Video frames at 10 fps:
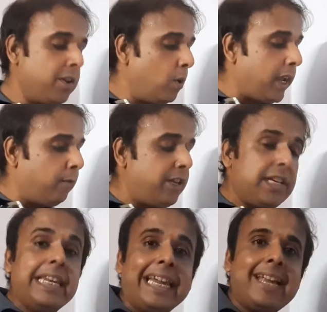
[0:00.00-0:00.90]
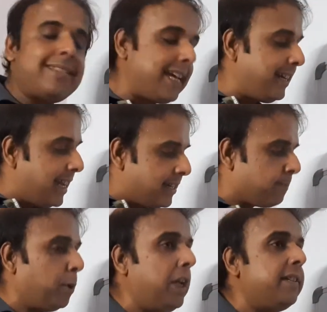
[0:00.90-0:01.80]
Okay, which indicates that yes,
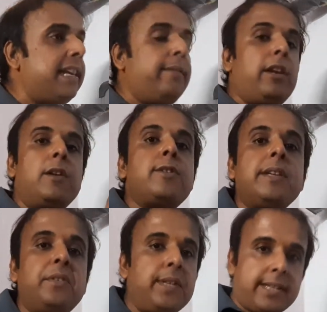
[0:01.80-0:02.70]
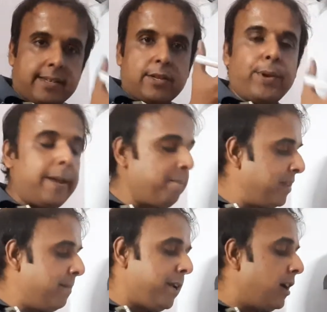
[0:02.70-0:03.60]
potency level also increases, okay,
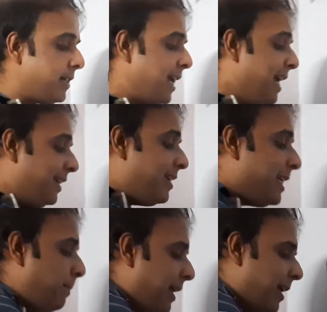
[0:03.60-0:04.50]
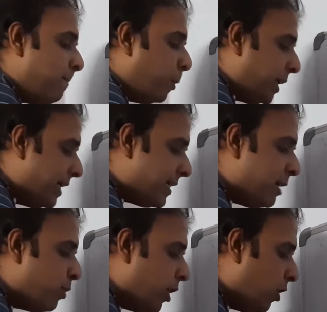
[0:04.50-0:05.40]
because the similar potency
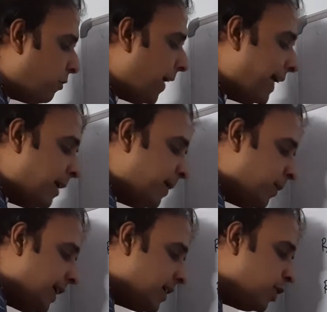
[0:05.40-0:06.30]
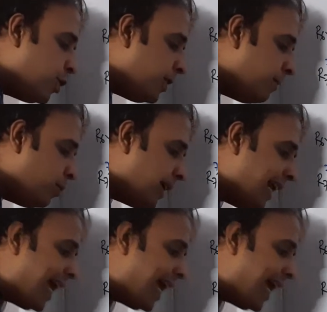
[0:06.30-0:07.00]
you cannot find in between tertiary butyl